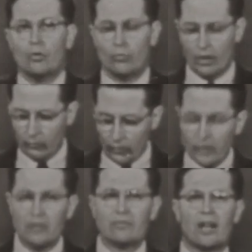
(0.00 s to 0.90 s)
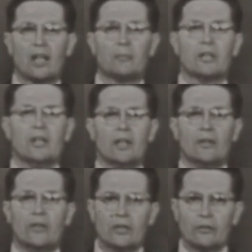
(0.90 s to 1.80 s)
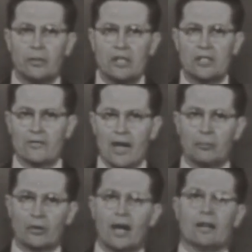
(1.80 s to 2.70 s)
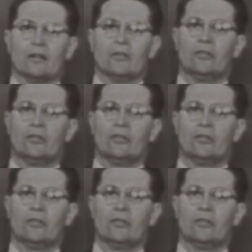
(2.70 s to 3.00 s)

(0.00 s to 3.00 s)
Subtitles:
Rumford developed this piece of apparatus,